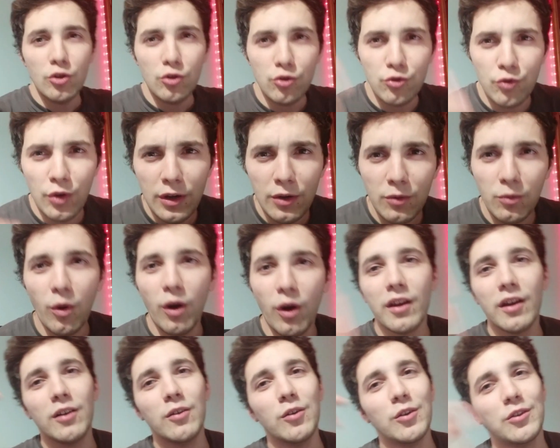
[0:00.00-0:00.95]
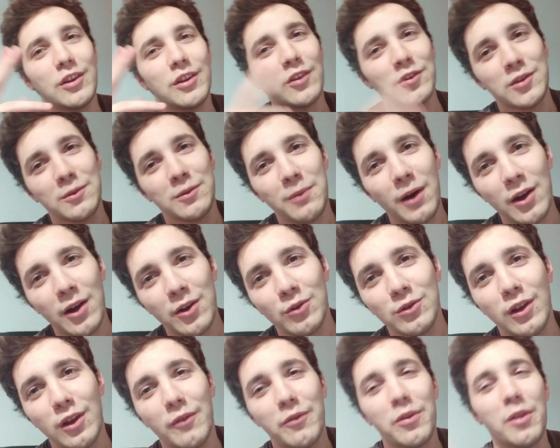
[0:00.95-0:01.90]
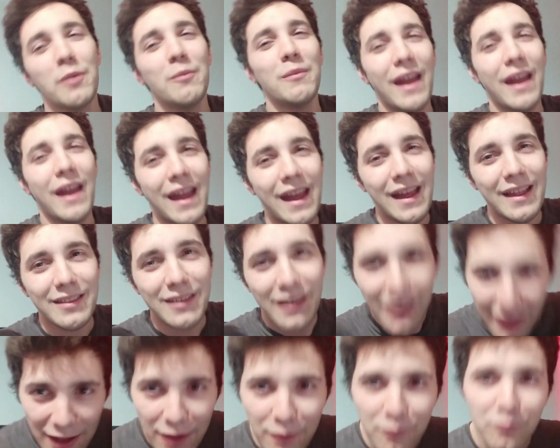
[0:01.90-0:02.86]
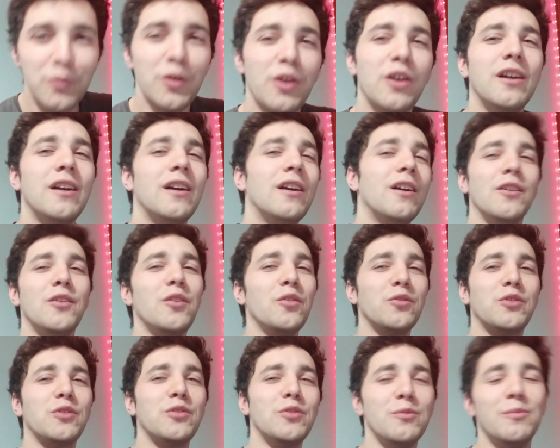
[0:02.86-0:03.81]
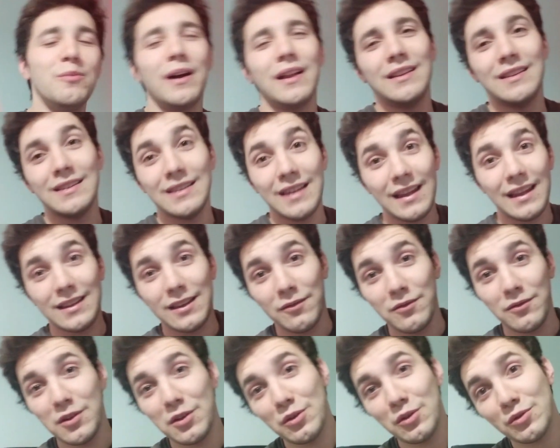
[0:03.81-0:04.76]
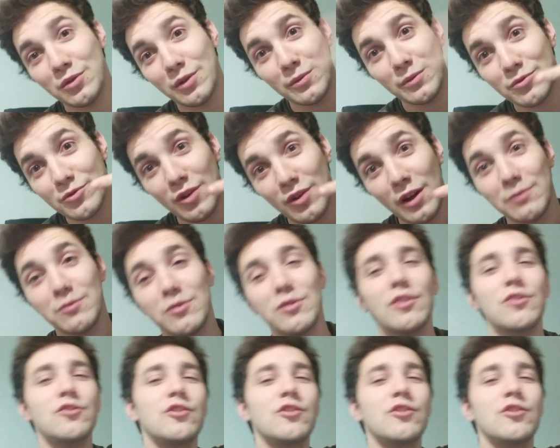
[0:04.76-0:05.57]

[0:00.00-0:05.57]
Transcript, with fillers: drink water, go tell somebody you love them. And if you're here, you know what to do, man. Like the video, subscribe to the